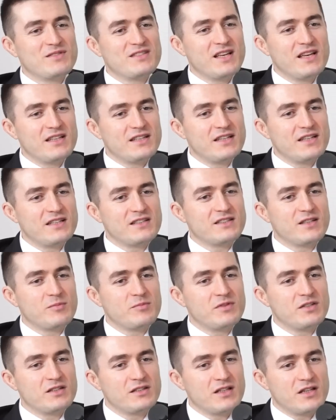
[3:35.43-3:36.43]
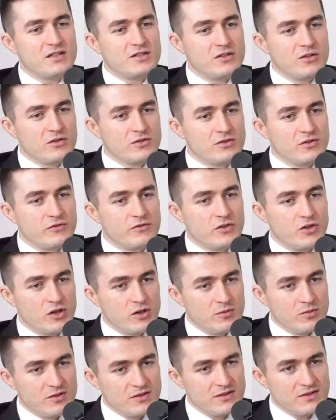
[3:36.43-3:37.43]
saying that it's something that Joseph
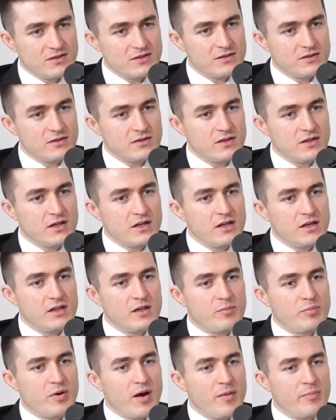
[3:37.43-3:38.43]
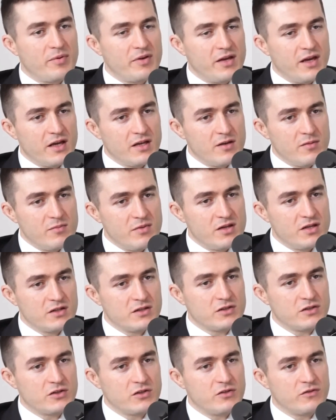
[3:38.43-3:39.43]
Goebbels, the propaganda
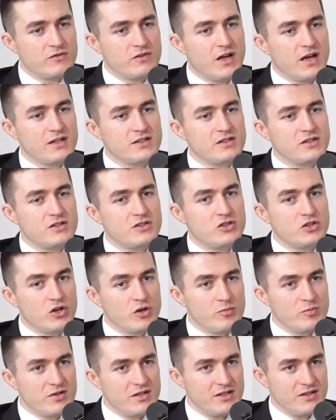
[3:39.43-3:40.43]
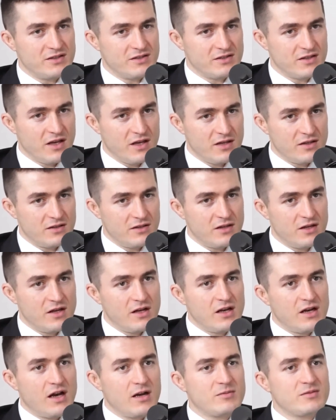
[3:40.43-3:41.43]
minister of Nazi Germany, said.
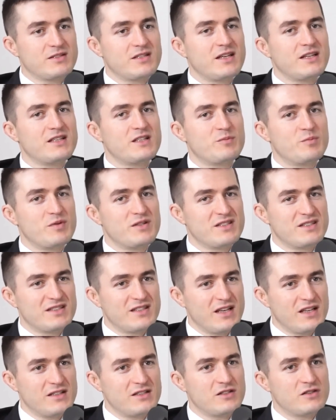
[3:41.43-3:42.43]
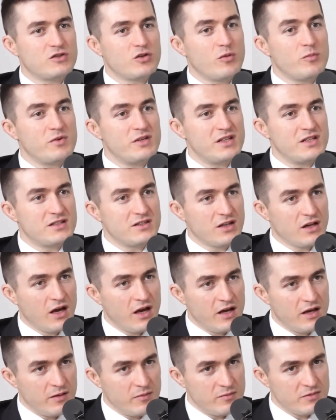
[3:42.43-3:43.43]
I'm saying it's been said so many
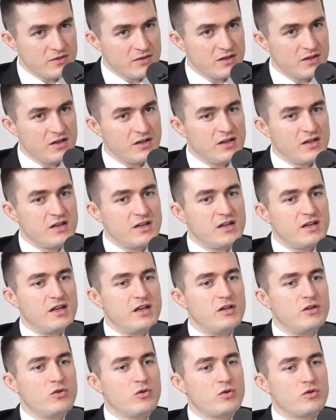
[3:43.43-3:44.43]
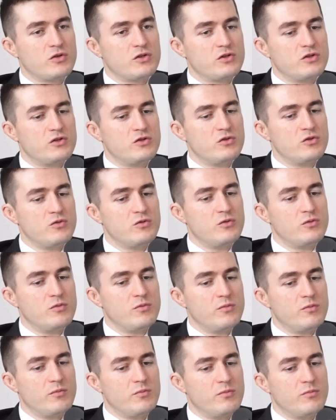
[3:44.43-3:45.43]
times in order
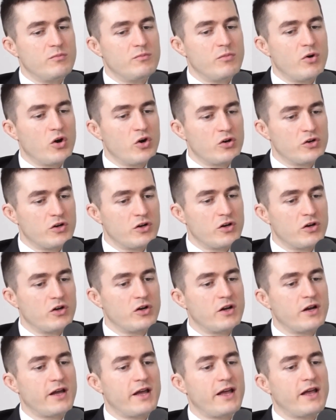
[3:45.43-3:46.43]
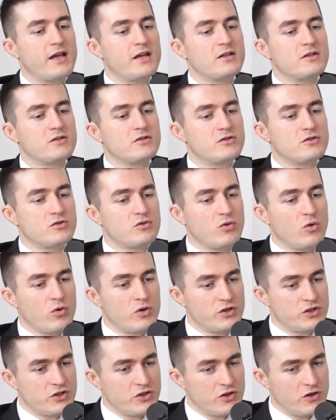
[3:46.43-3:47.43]
to murder and
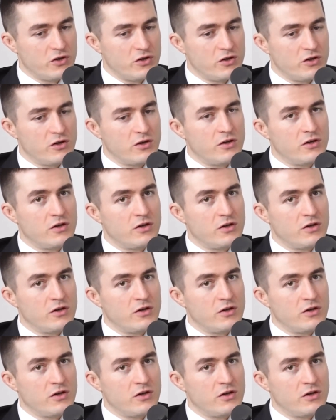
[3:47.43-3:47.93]
torture